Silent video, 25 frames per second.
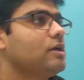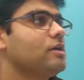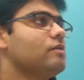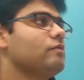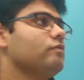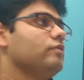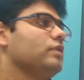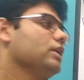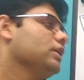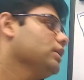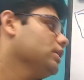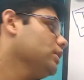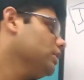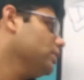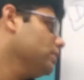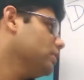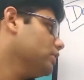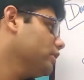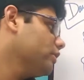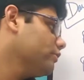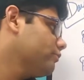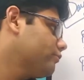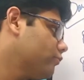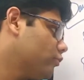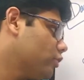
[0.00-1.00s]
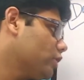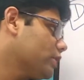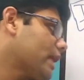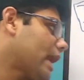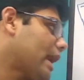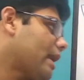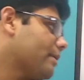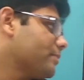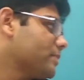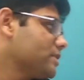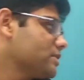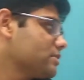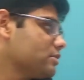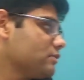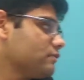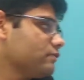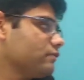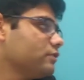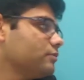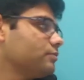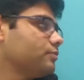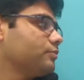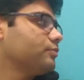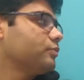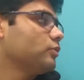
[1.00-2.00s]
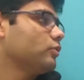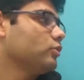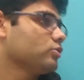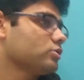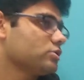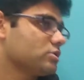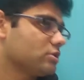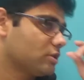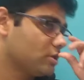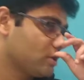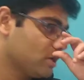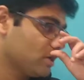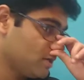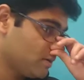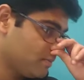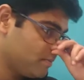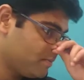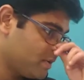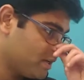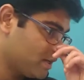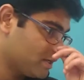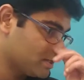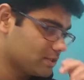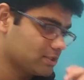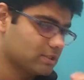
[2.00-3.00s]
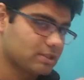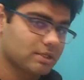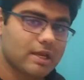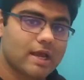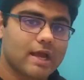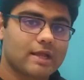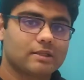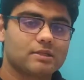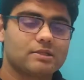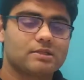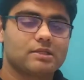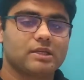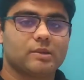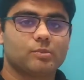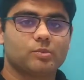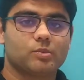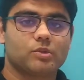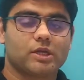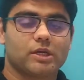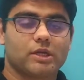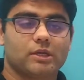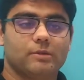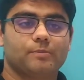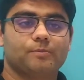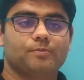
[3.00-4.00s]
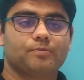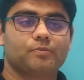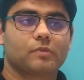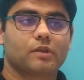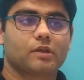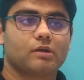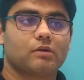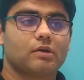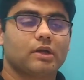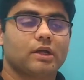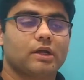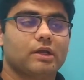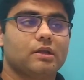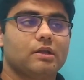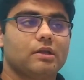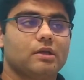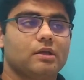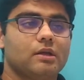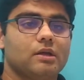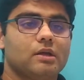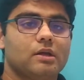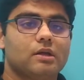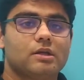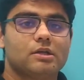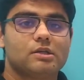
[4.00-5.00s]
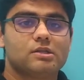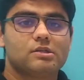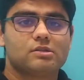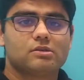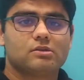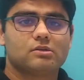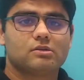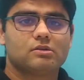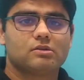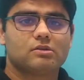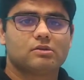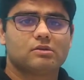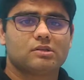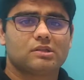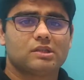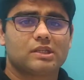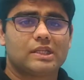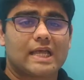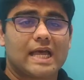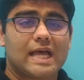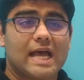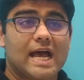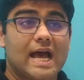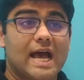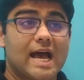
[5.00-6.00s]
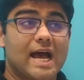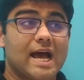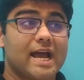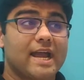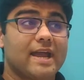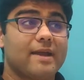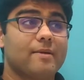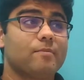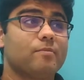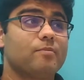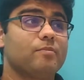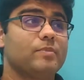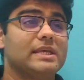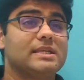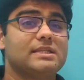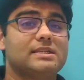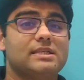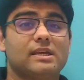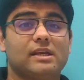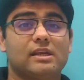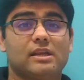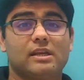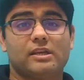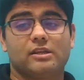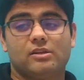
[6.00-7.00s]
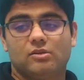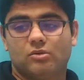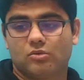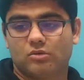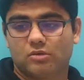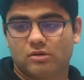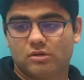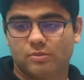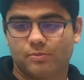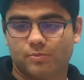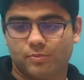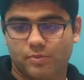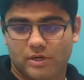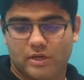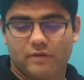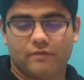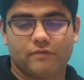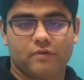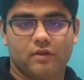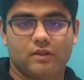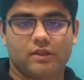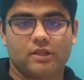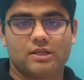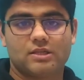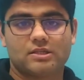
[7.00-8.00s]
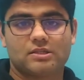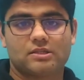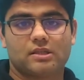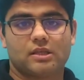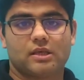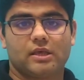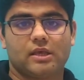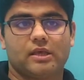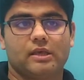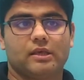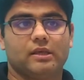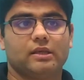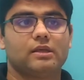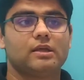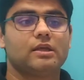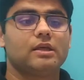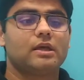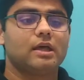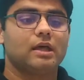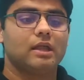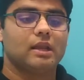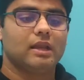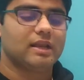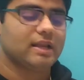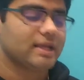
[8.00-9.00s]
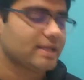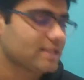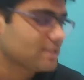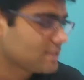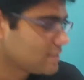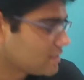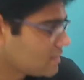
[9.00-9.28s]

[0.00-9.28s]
if what happens if we post 3 pics at the same time, right? So I basically don't prefer this thing. Let's